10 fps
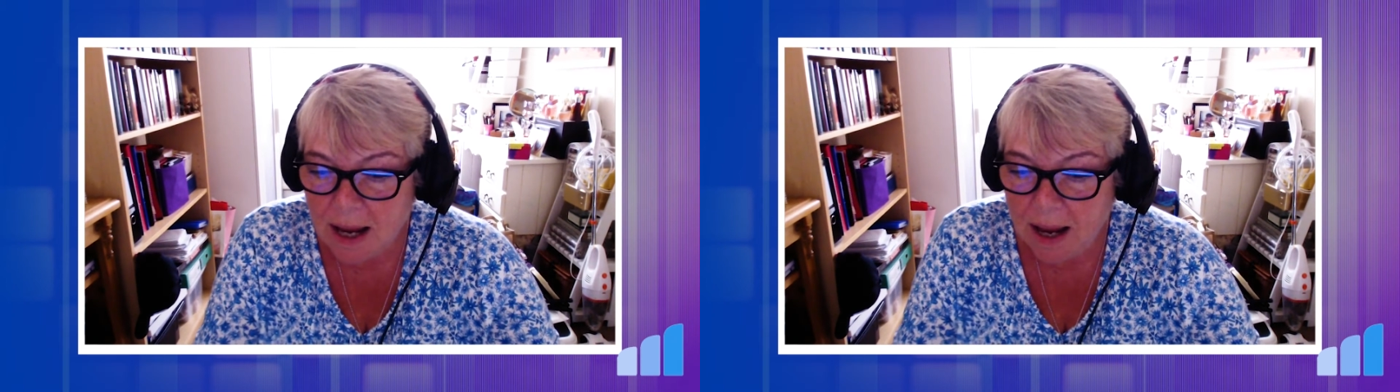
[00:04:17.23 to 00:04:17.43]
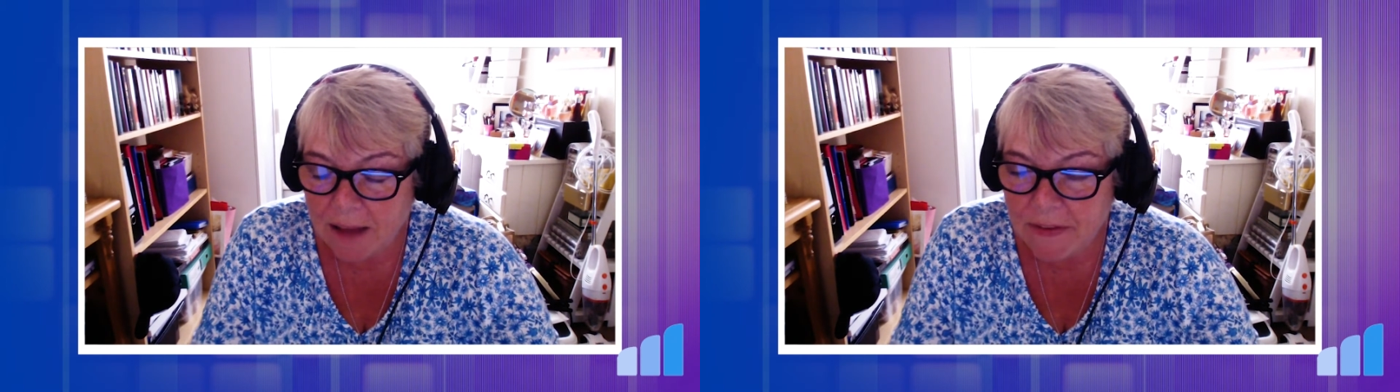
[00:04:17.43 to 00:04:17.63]

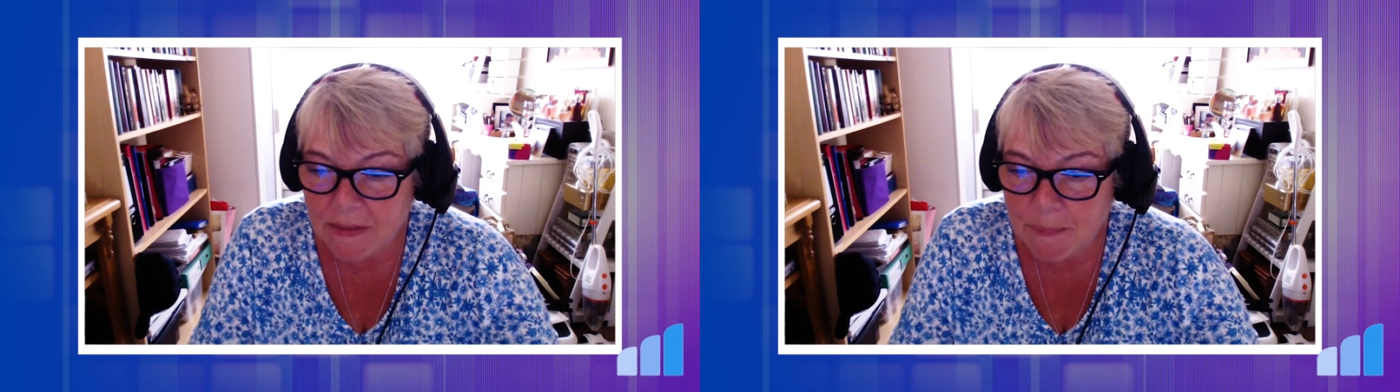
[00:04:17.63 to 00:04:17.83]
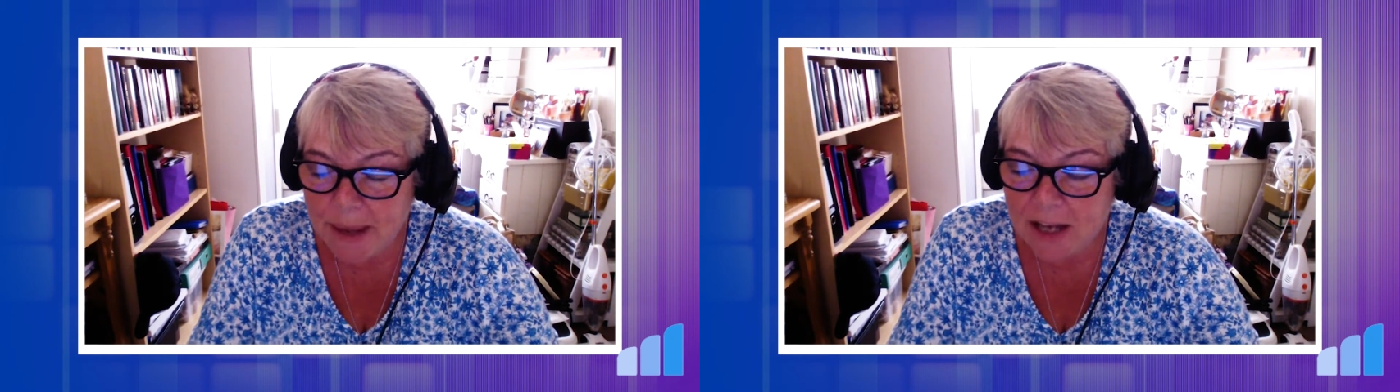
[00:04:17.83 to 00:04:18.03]
I think
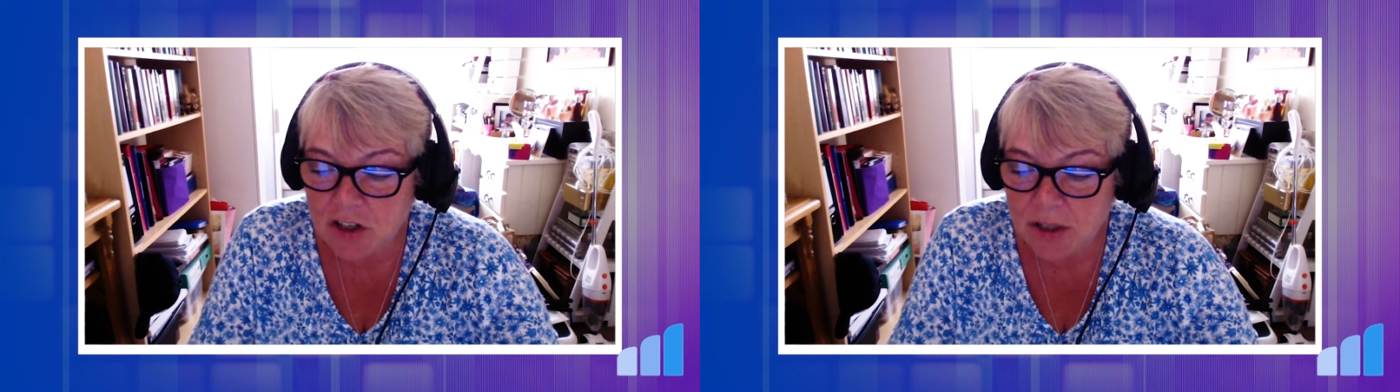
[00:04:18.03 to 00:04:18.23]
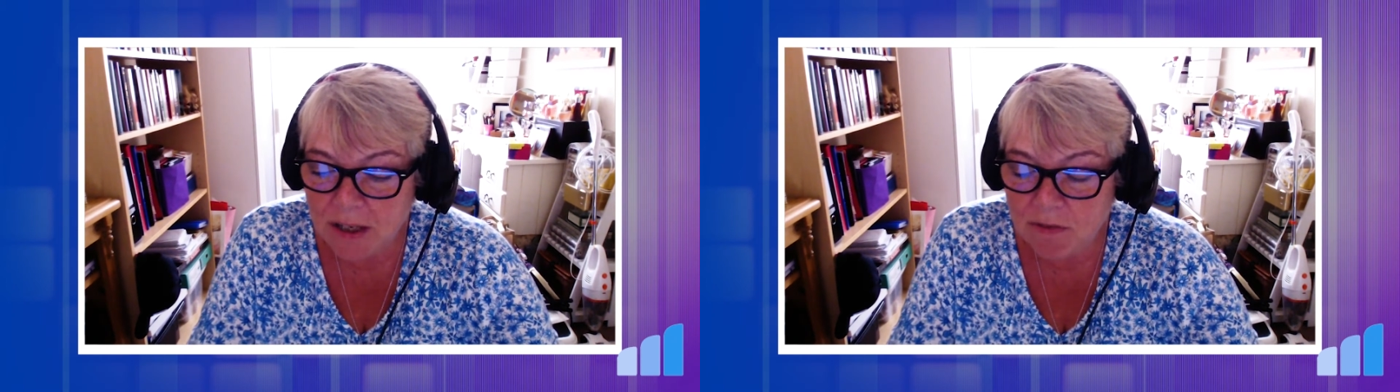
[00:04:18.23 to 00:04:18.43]
the major
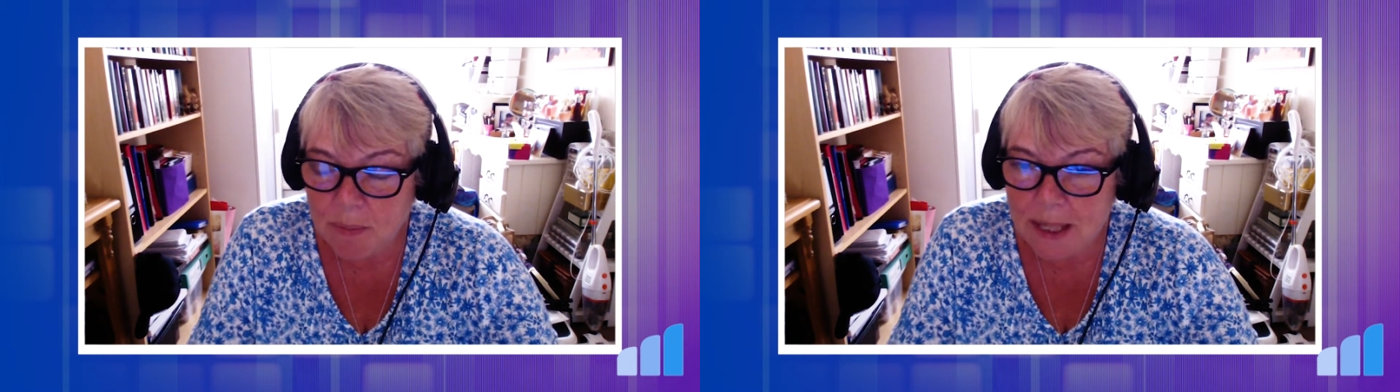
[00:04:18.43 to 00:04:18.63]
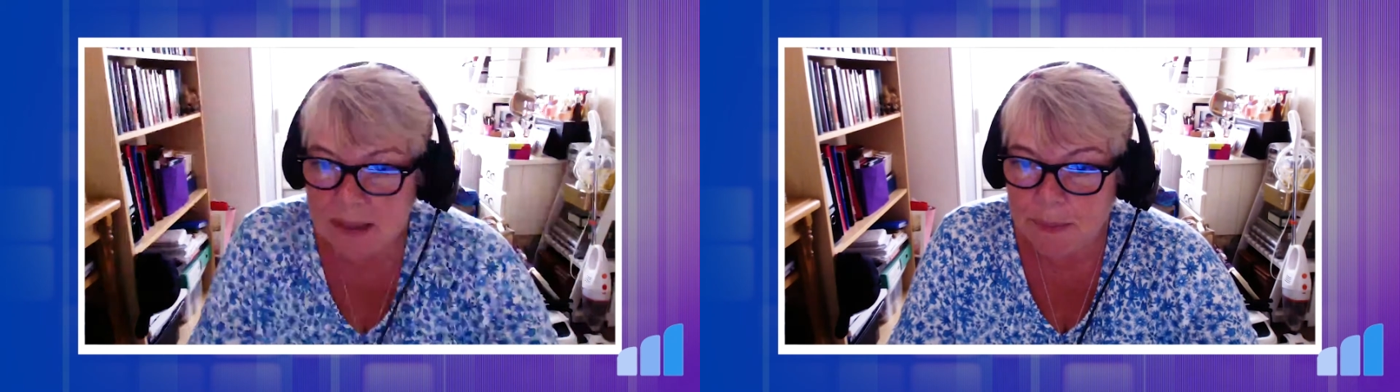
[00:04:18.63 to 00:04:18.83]
thing for
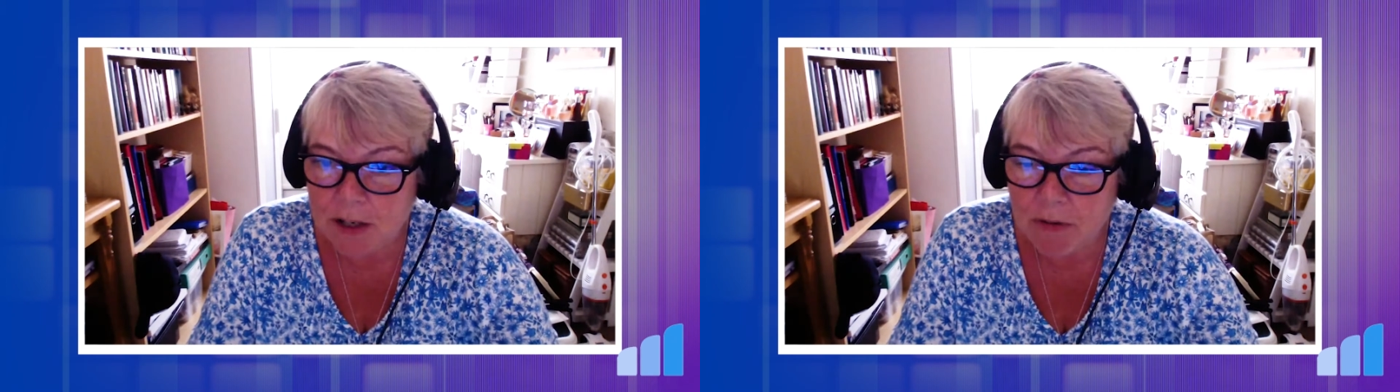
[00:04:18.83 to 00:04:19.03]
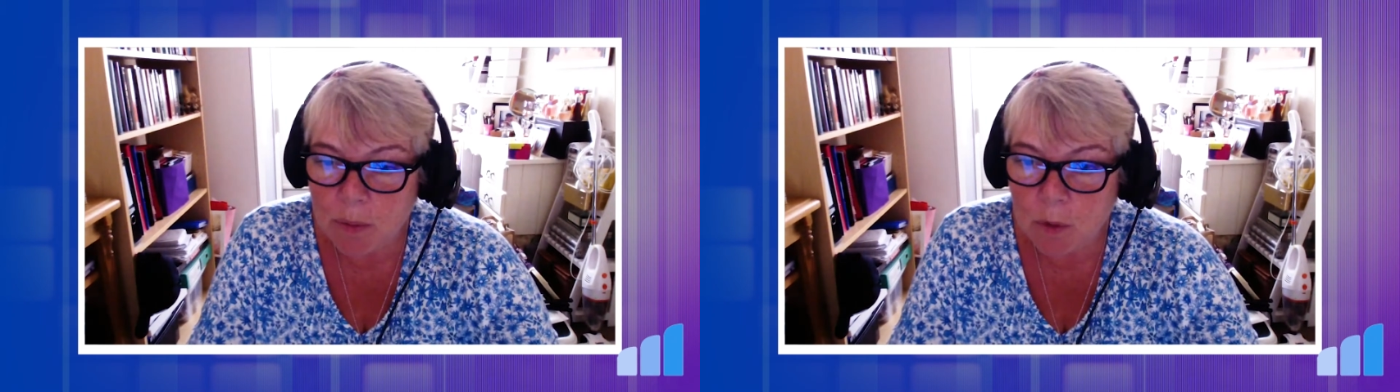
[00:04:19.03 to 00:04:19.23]
me has
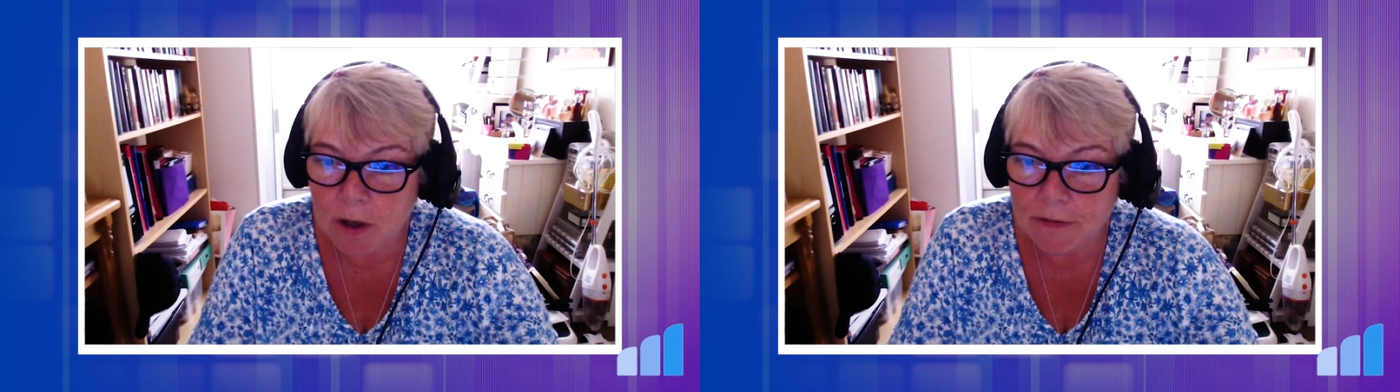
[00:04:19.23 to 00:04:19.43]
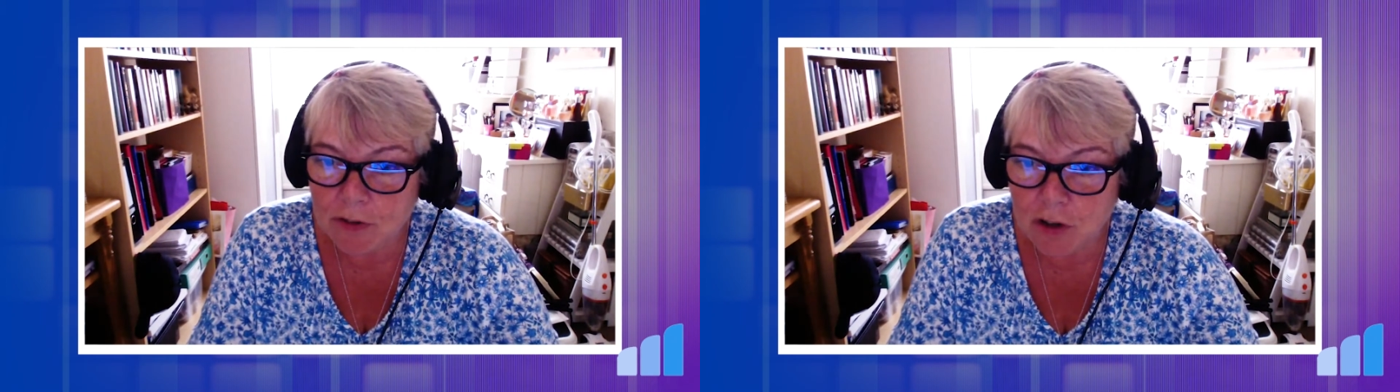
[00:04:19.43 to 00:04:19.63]
been around
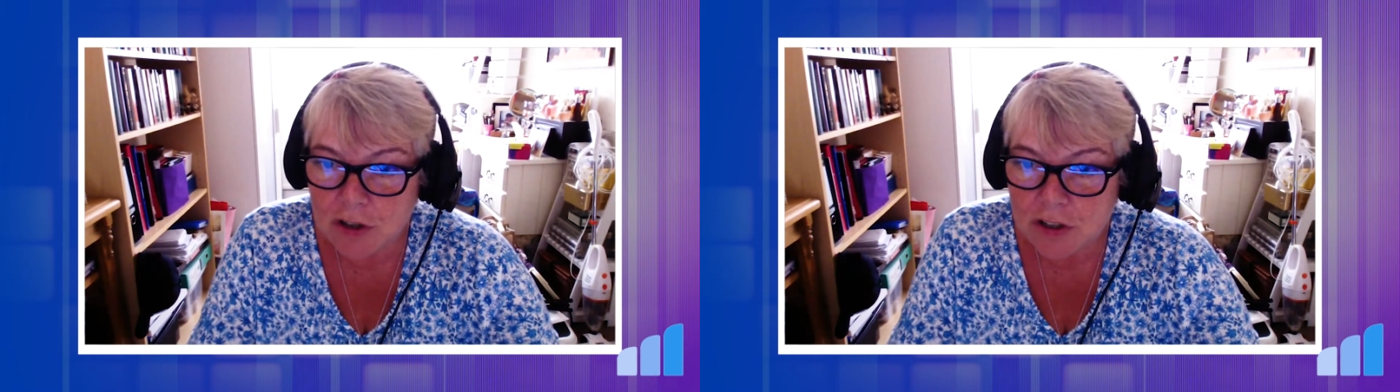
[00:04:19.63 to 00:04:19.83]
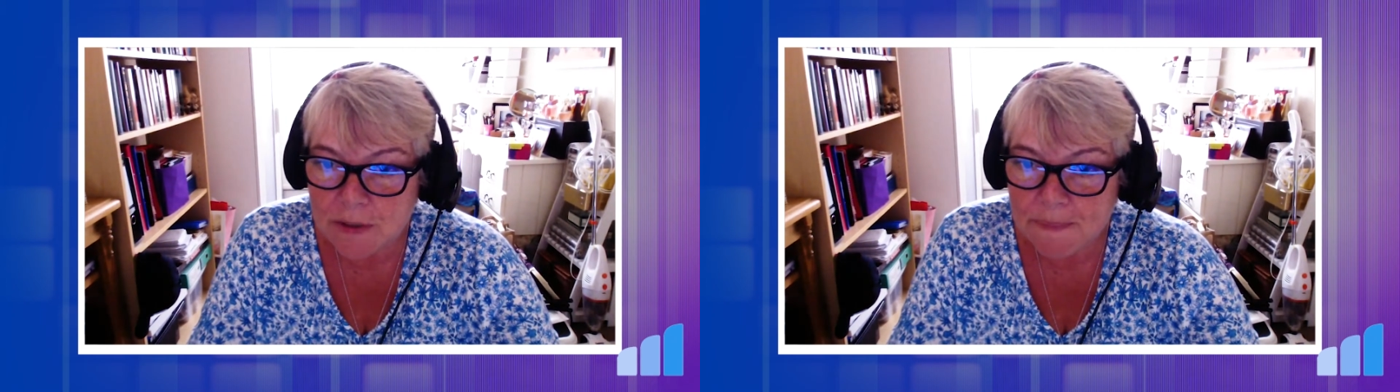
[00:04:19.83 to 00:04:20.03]

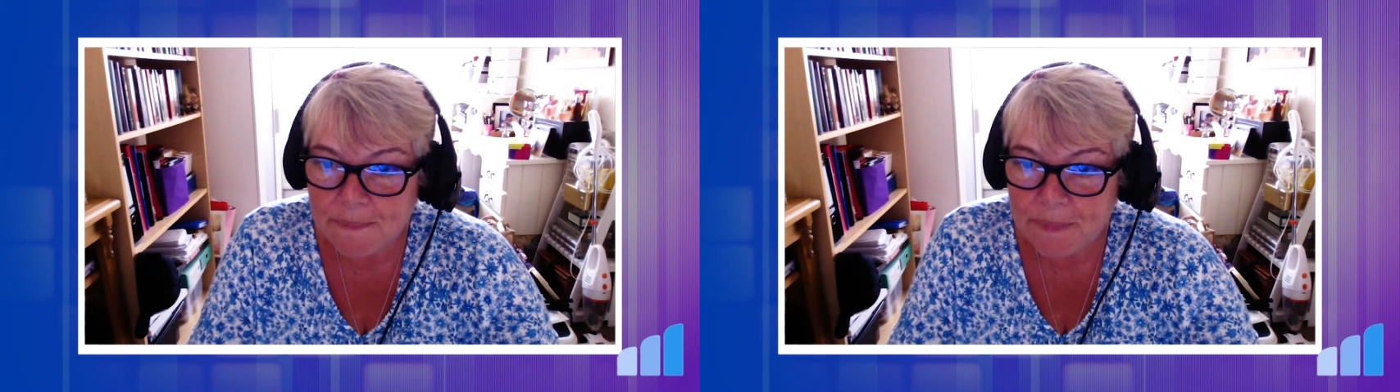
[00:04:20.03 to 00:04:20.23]
workforce